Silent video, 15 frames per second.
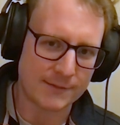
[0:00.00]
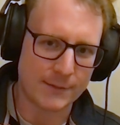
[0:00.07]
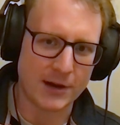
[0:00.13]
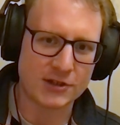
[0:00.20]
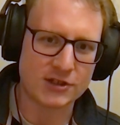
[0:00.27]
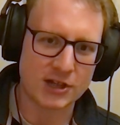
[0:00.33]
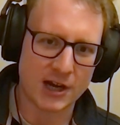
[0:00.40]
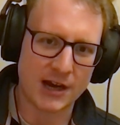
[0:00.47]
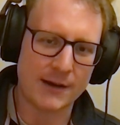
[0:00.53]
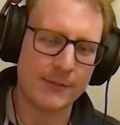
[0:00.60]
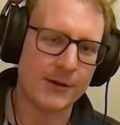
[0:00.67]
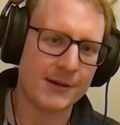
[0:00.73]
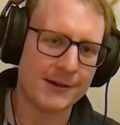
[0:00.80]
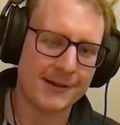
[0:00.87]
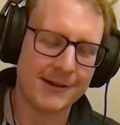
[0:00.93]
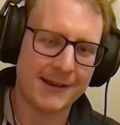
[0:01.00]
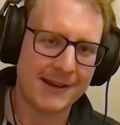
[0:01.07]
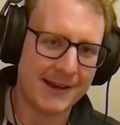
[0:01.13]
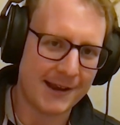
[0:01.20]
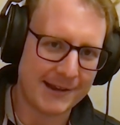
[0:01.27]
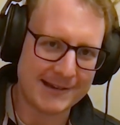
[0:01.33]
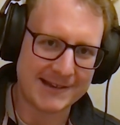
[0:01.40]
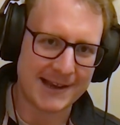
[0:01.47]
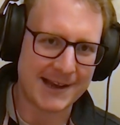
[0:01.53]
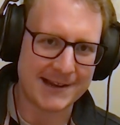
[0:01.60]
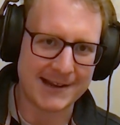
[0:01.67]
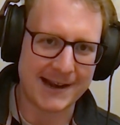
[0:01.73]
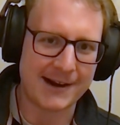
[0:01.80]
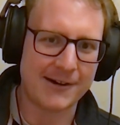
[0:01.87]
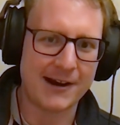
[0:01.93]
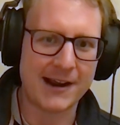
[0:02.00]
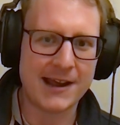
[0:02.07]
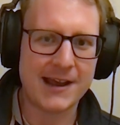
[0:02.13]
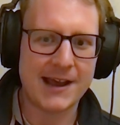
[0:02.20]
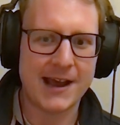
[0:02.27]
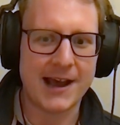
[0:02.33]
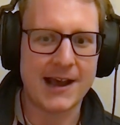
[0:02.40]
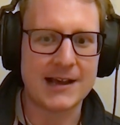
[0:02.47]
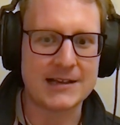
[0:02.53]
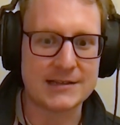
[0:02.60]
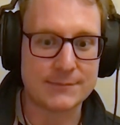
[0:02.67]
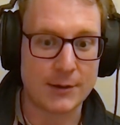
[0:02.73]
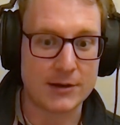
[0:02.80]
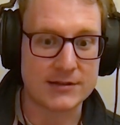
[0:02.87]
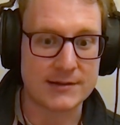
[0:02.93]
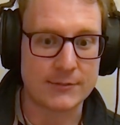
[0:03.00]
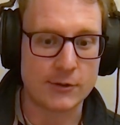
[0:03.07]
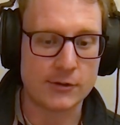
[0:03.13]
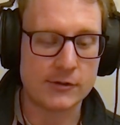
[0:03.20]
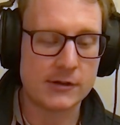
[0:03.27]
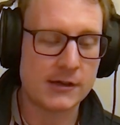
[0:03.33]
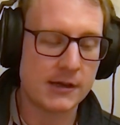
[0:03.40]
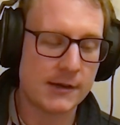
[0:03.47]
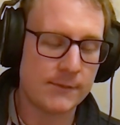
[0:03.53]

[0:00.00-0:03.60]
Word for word: as much carbon into Hedera as possible.